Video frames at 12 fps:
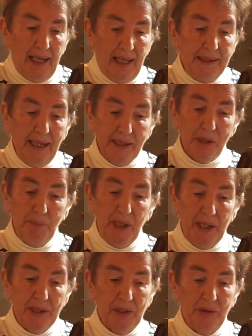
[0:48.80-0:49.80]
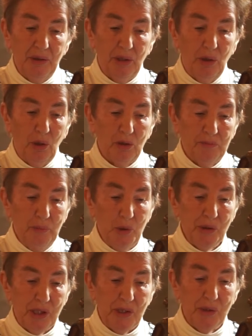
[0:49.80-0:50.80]
An expert in the law of
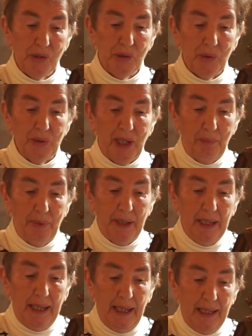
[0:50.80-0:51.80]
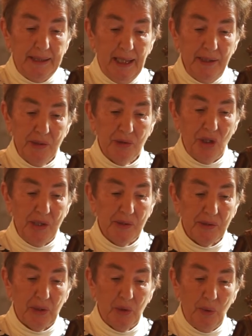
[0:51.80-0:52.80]
Moses stood up and asked
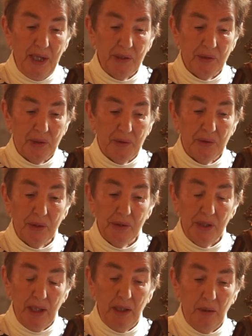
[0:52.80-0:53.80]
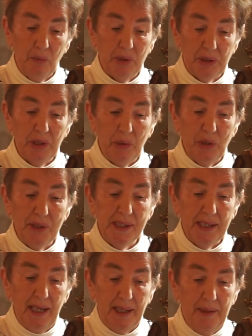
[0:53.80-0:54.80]
Jesus a question to see what he would
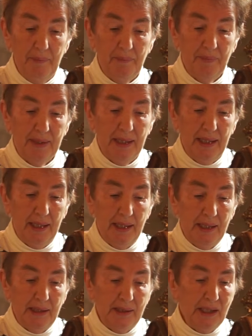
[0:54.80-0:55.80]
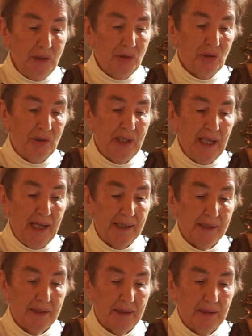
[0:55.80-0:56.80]
say. "Teacher," he
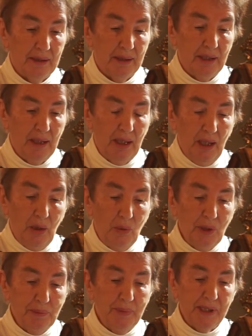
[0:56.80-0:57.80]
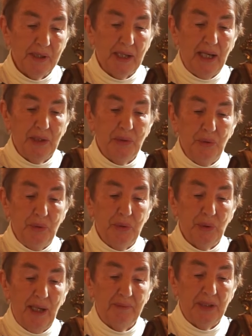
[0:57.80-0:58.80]
asked, "what must I do
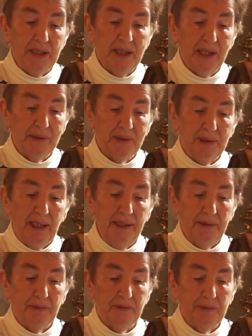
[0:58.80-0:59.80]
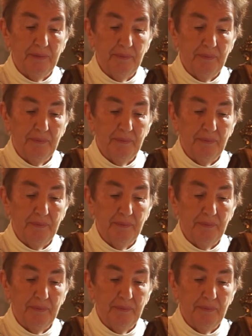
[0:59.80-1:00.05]
to have eternal life?"